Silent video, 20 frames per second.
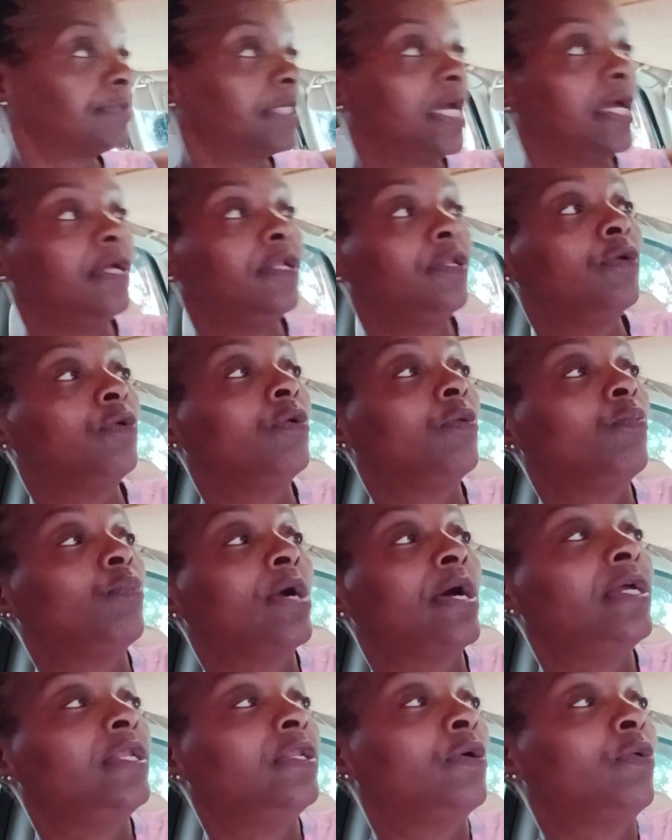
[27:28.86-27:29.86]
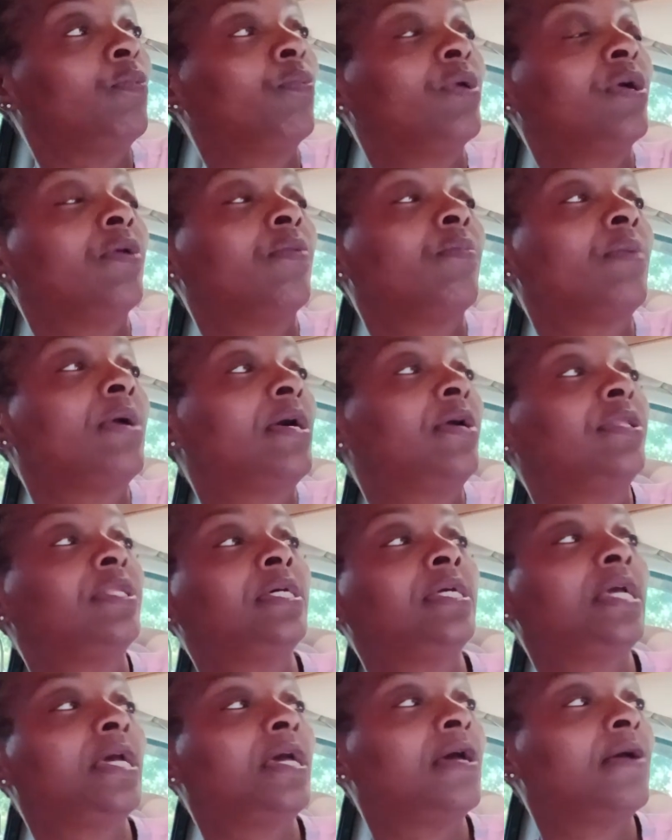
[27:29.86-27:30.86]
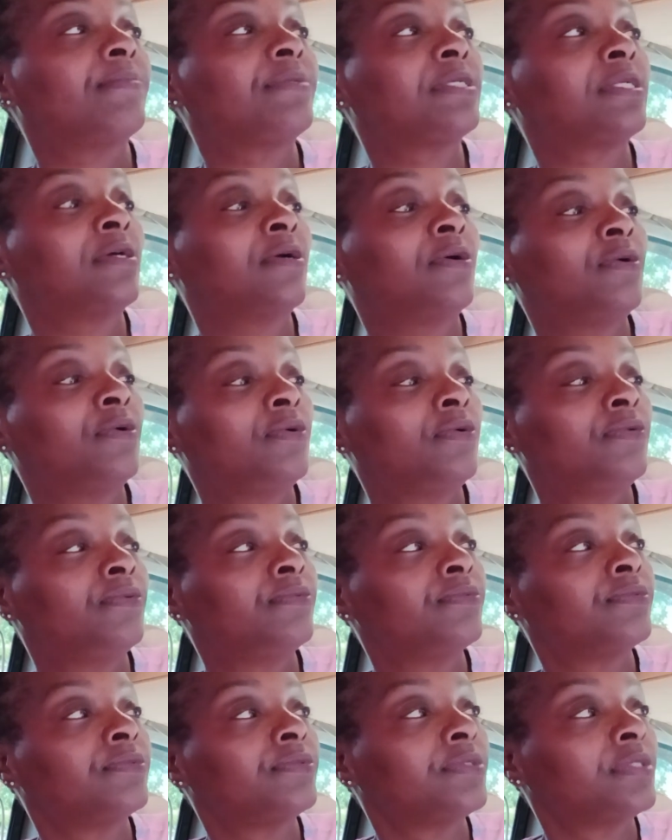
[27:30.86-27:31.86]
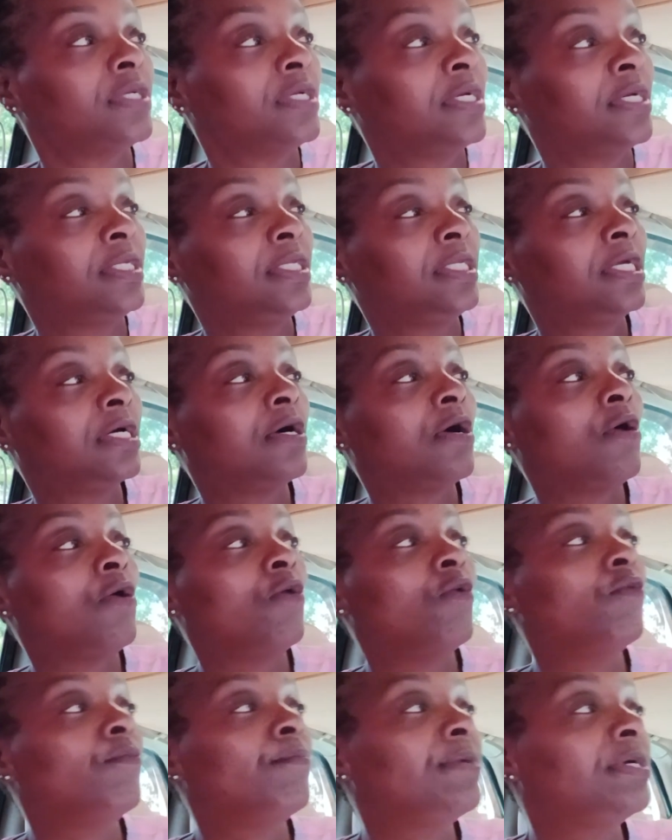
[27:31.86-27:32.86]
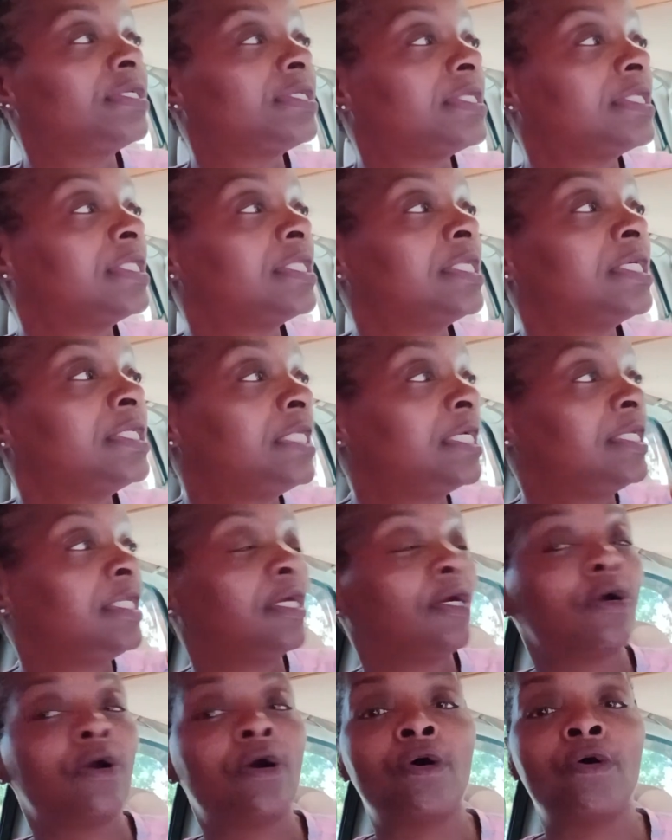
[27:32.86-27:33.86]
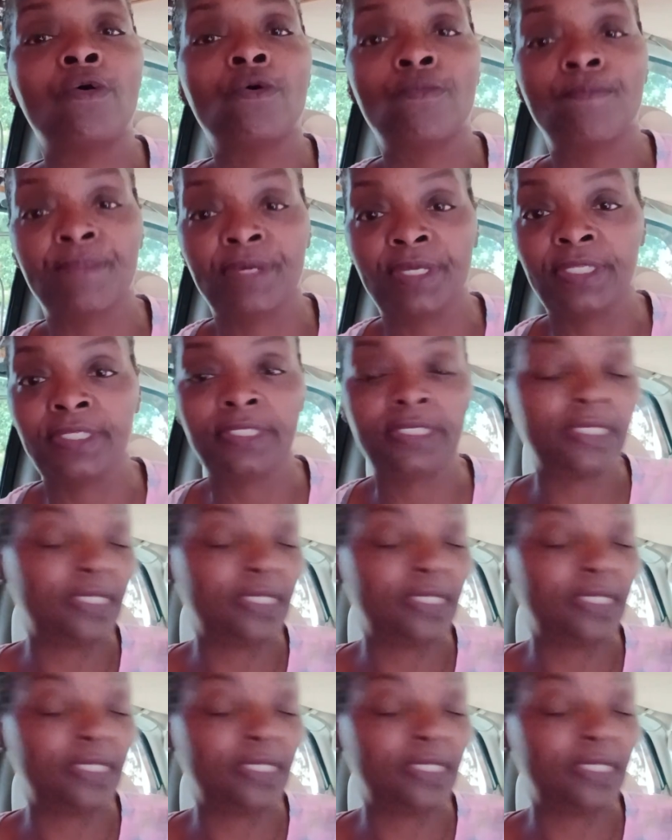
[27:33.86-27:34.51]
Ain't no way around the camp stove. The Coleman, the Coleman.